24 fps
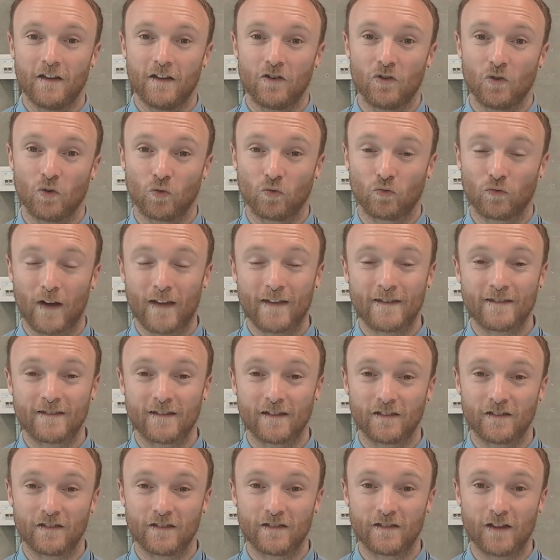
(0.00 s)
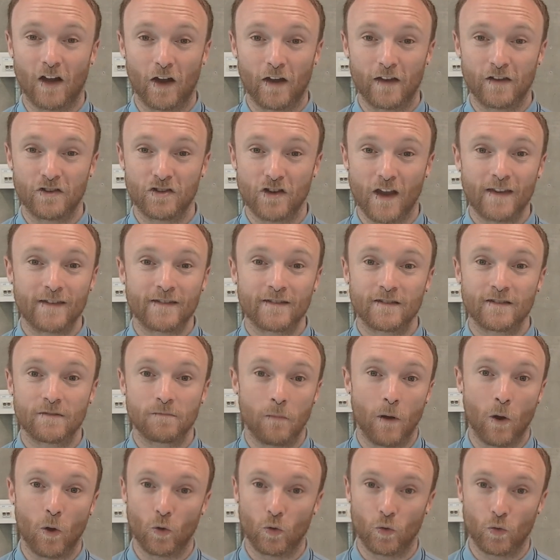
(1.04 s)
your rest and digest
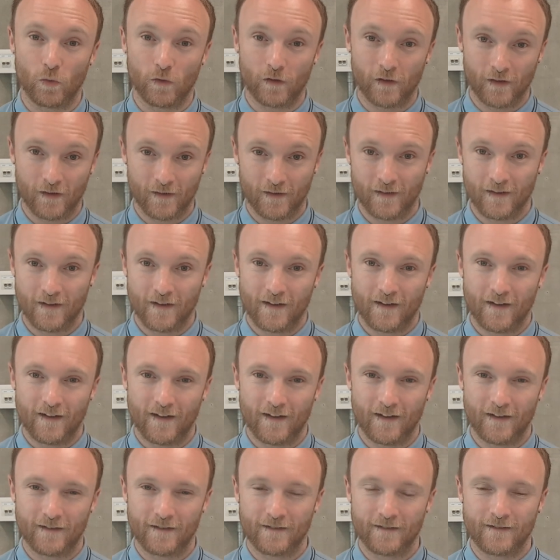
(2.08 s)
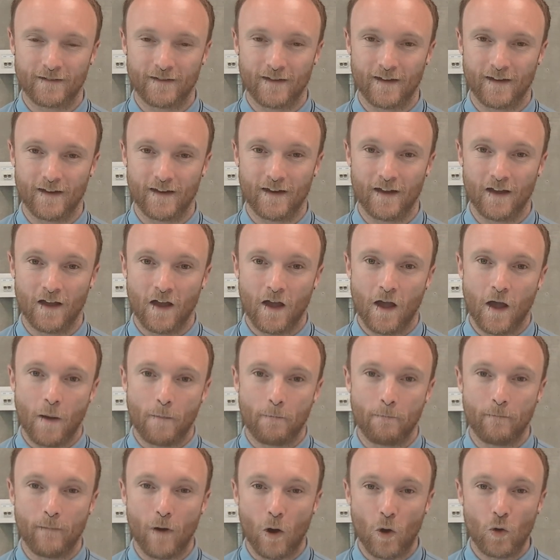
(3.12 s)
mode. It's the
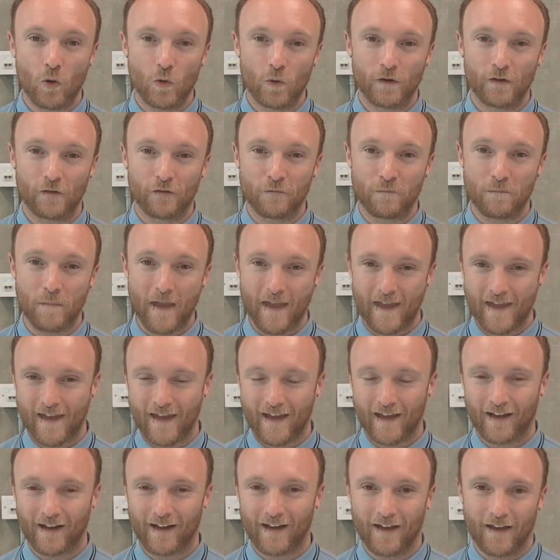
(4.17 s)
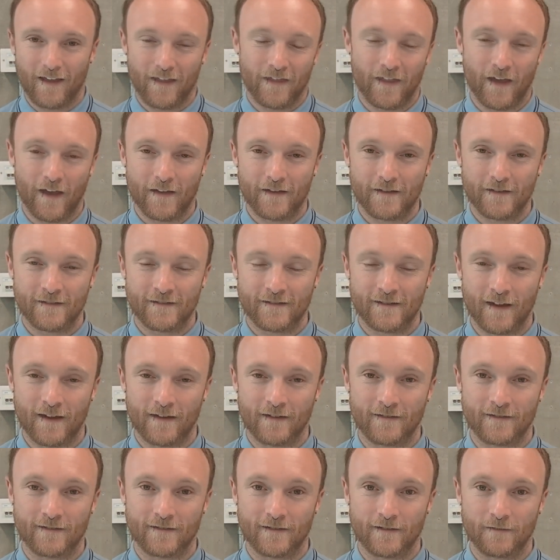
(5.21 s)
mode of being that
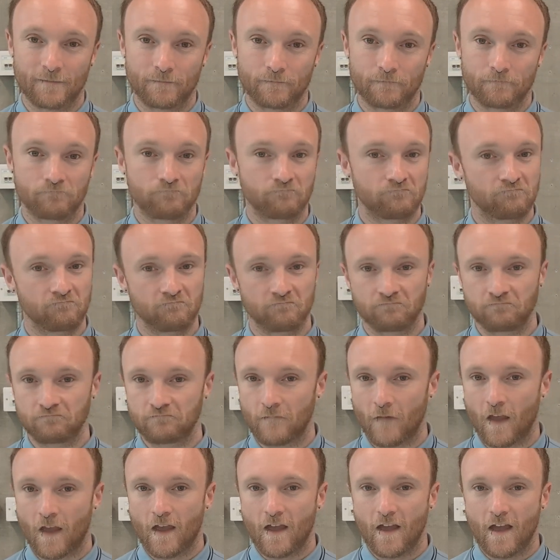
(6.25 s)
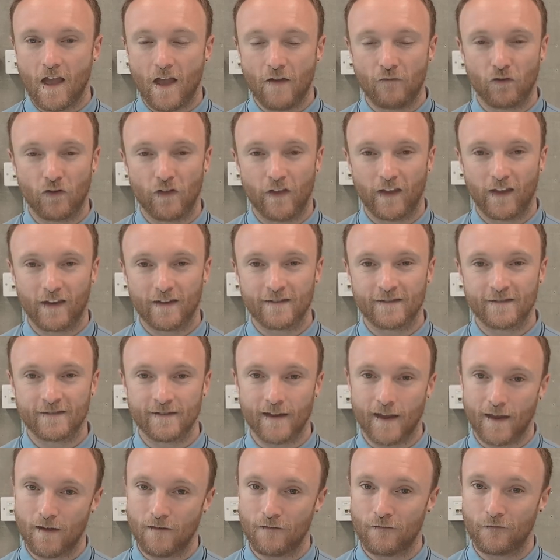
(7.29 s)
says everything is
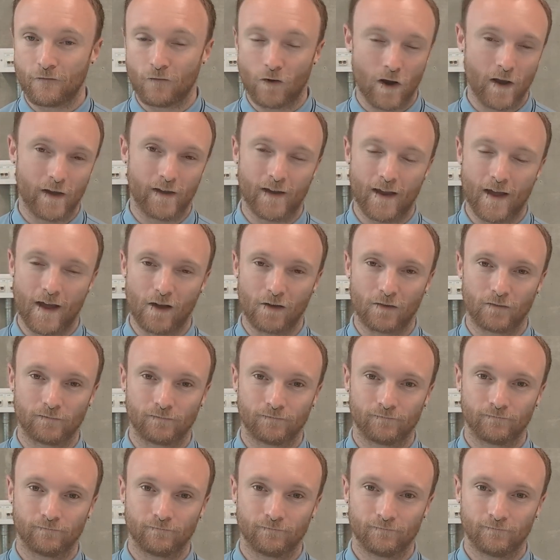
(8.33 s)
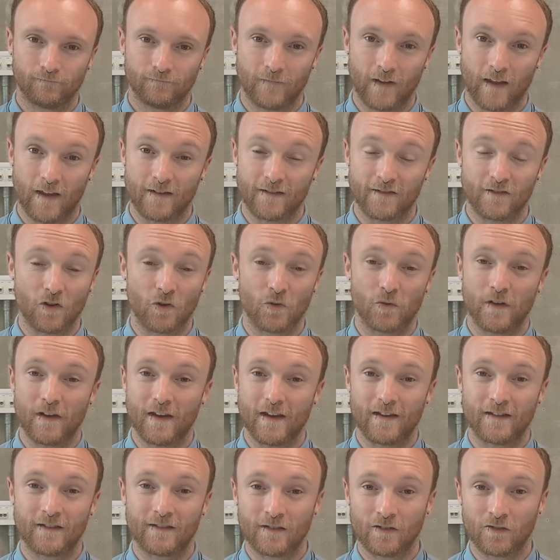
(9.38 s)
safe right now. There's no
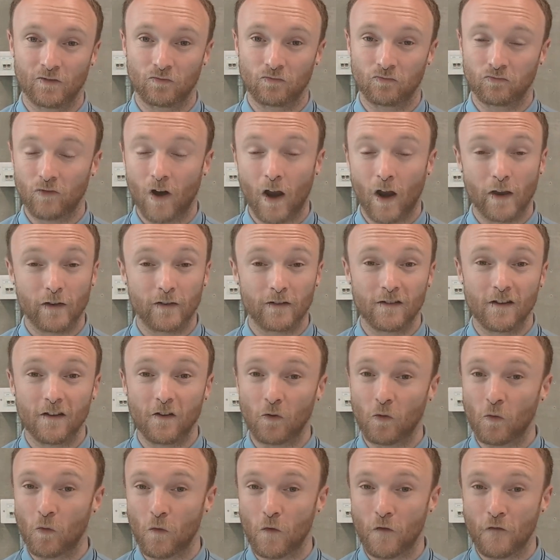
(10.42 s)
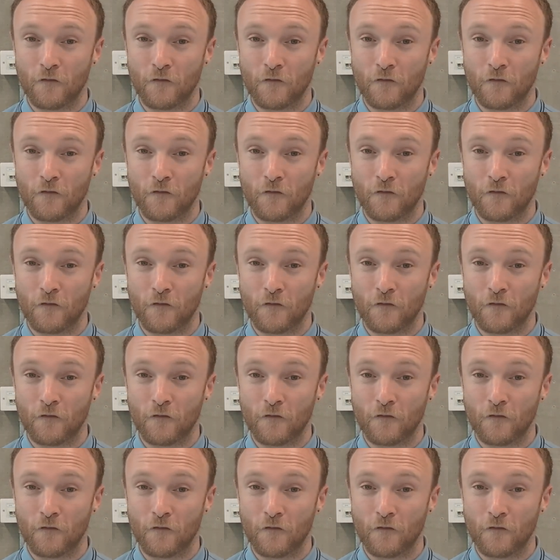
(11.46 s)
need to run or